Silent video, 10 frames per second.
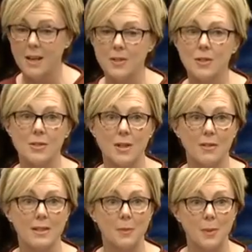not just
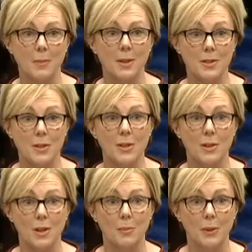obviously the people in
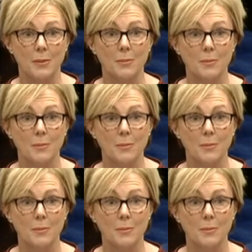Donegal, but